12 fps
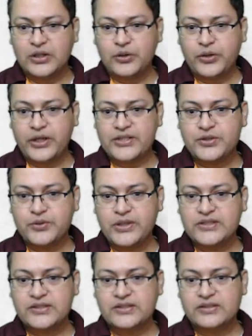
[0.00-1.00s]
Okay, dear
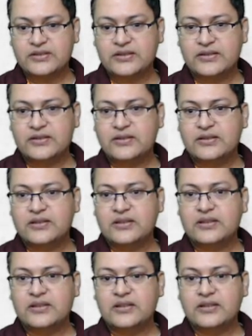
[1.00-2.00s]
students,
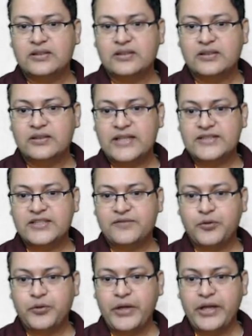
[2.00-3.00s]
that's it
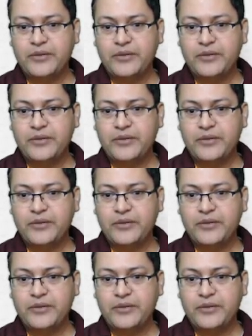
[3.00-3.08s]
for today.